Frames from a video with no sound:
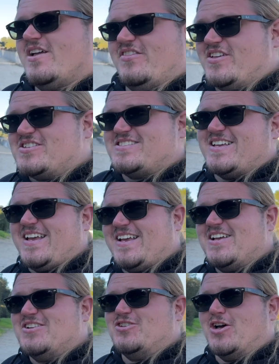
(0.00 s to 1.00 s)
This
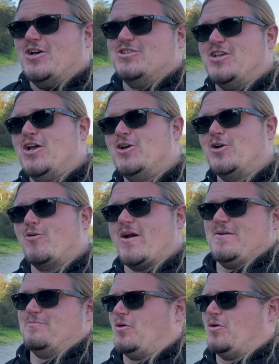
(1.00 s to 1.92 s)
thing does great.